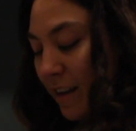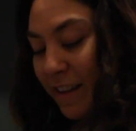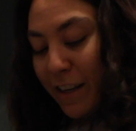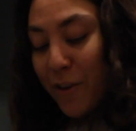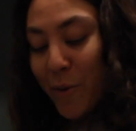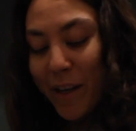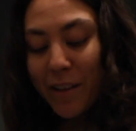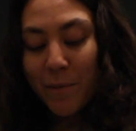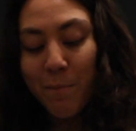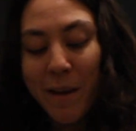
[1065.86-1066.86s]
then I knew I had
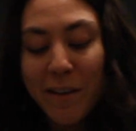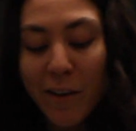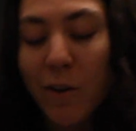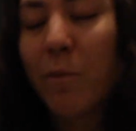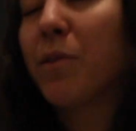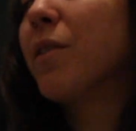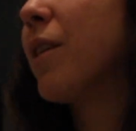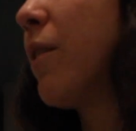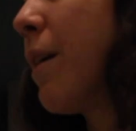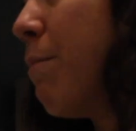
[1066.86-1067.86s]
this mint at home, so I was
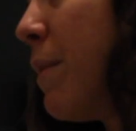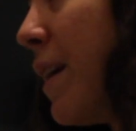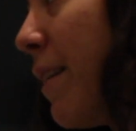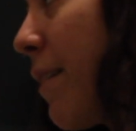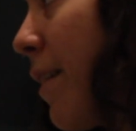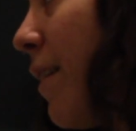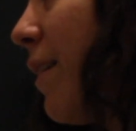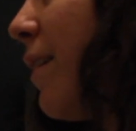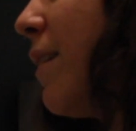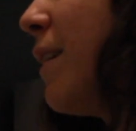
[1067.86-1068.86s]
like, okay, mint,
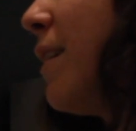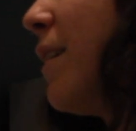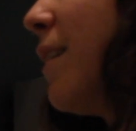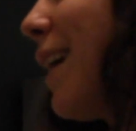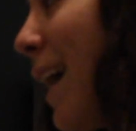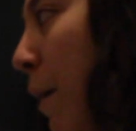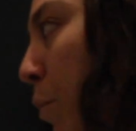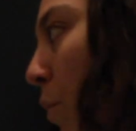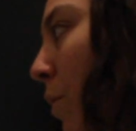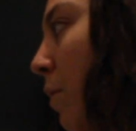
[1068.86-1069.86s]

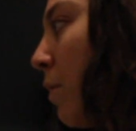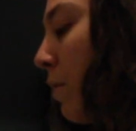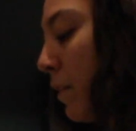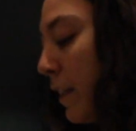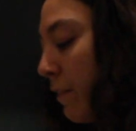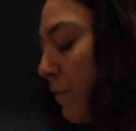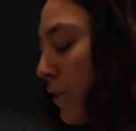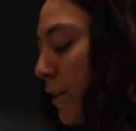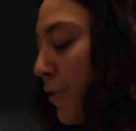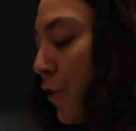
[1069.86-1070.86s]
apple, I have
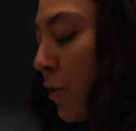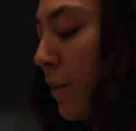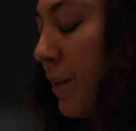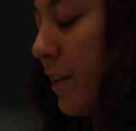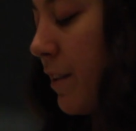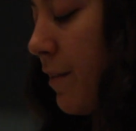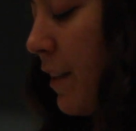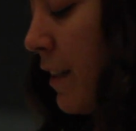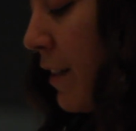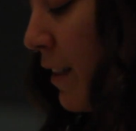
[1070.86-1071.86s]
ginger, and
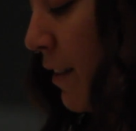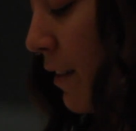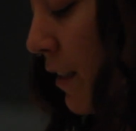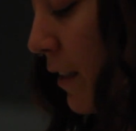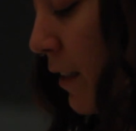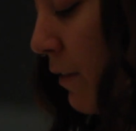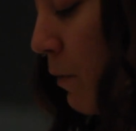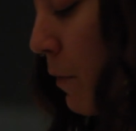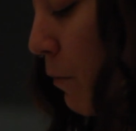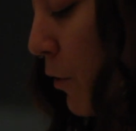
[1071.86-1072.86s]
then I
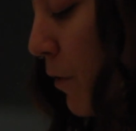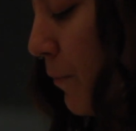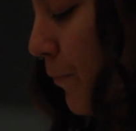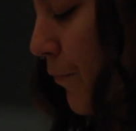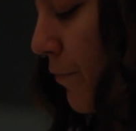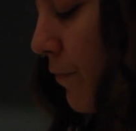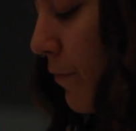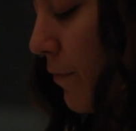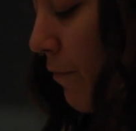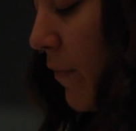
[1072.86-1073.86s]
remembered,
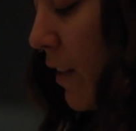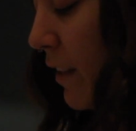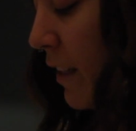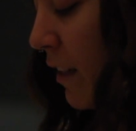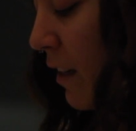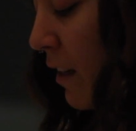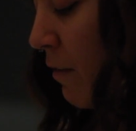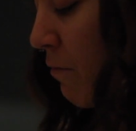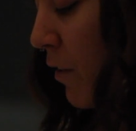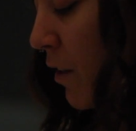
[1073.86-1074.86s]
like I
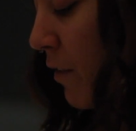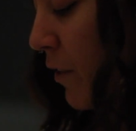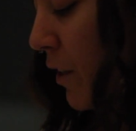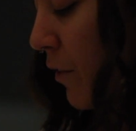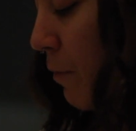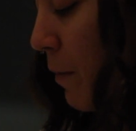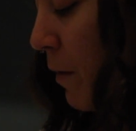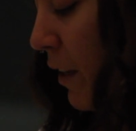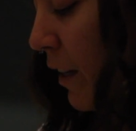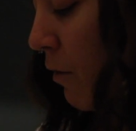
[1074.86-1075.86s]
thought of another,
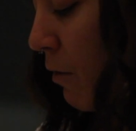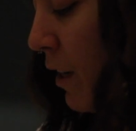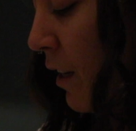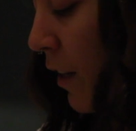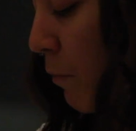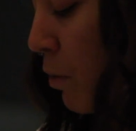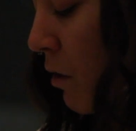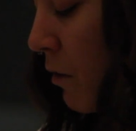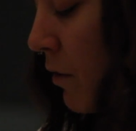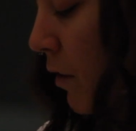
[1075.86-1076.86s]
maybe like green, like
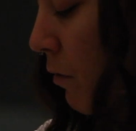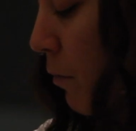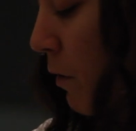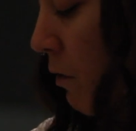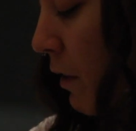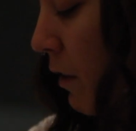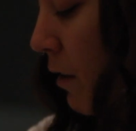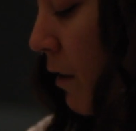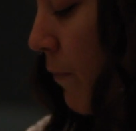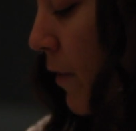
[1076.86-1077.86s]
parsley would be really
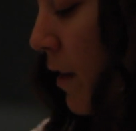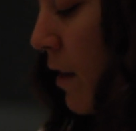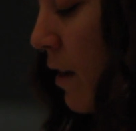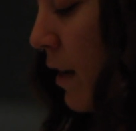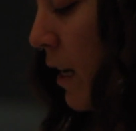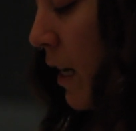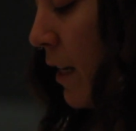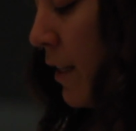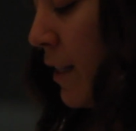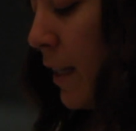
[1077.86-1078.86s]
good.
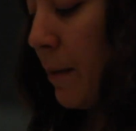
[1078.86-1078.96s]
And